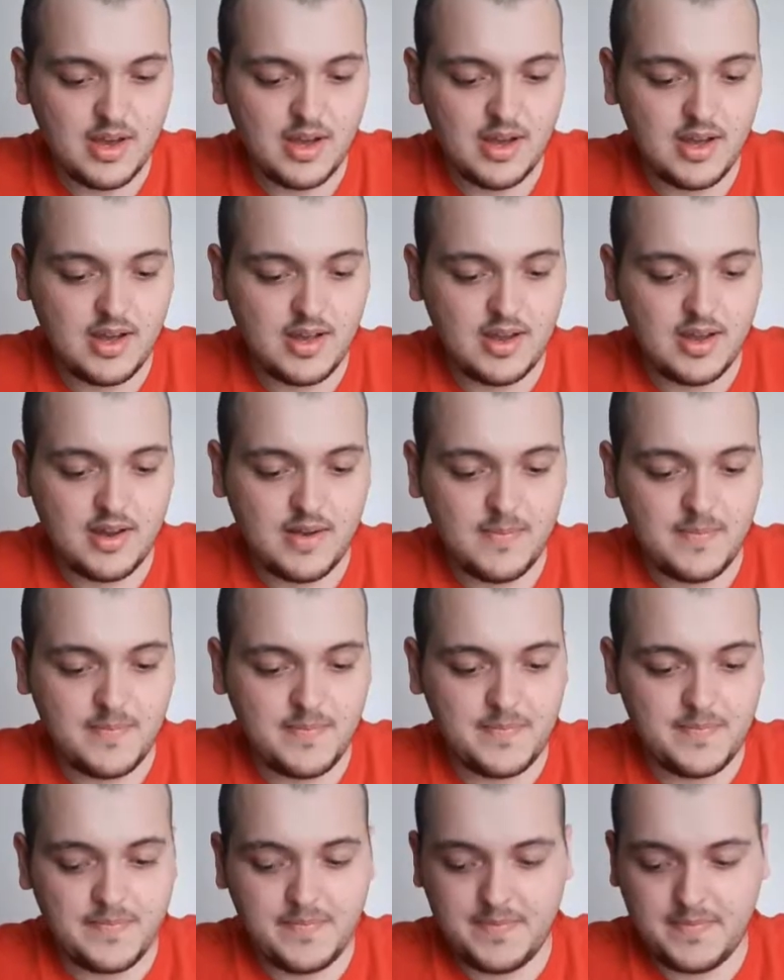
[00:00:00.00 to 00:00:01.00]

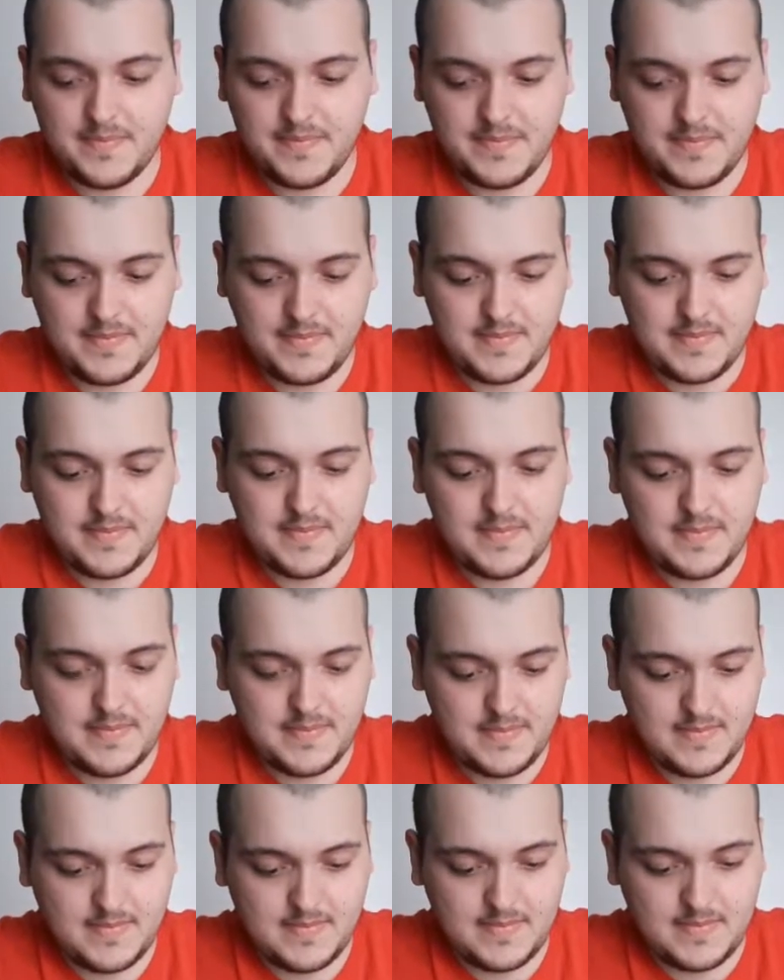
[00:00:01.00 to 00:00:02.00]

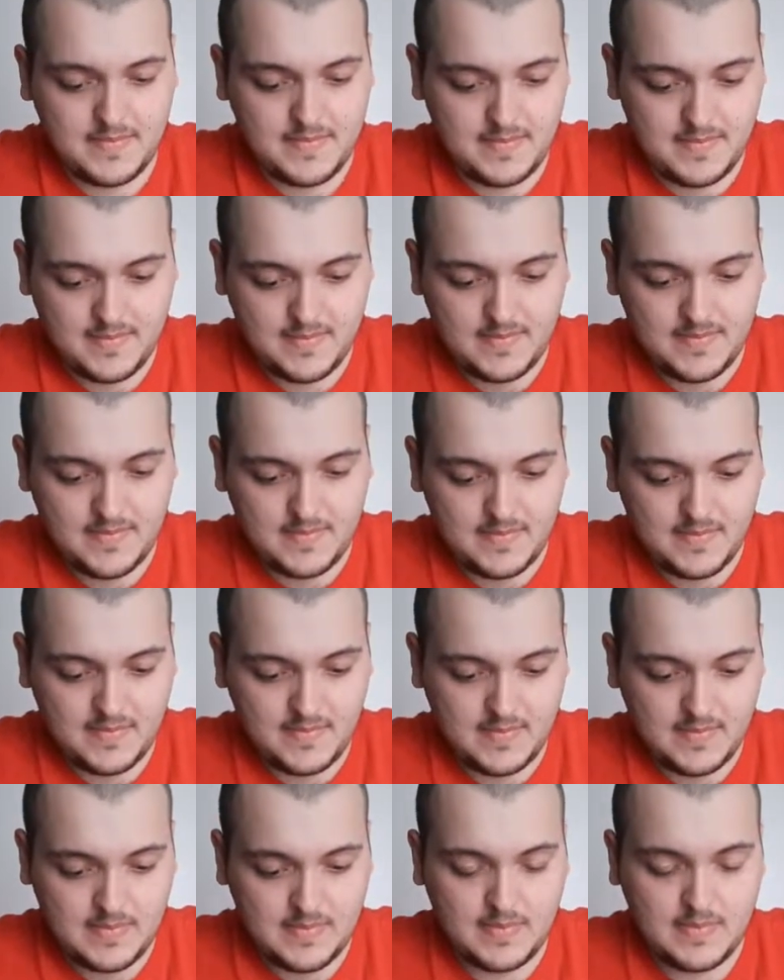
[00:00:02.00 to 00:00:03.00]

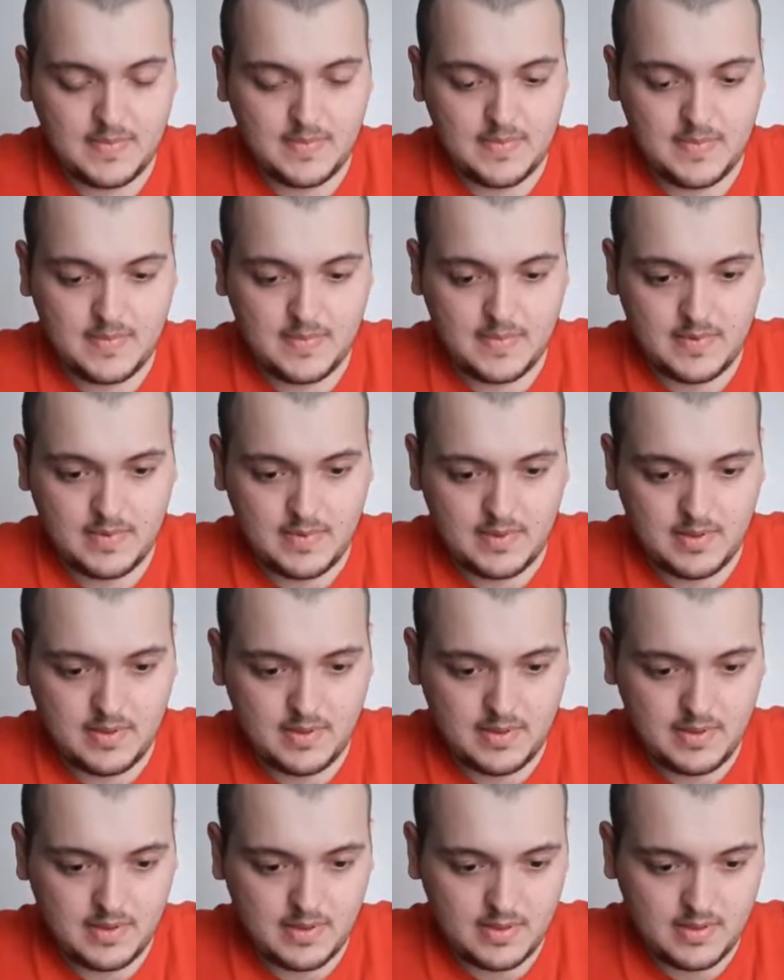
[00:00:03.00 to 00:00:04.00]

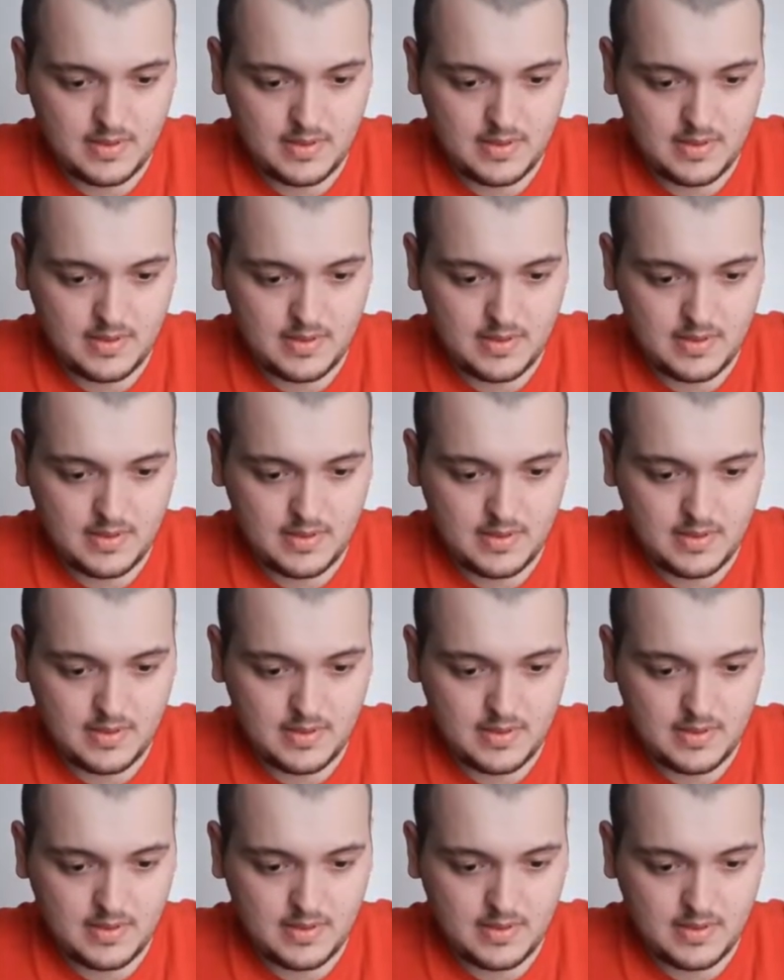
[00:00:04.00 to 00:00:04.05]
Nobody speaks.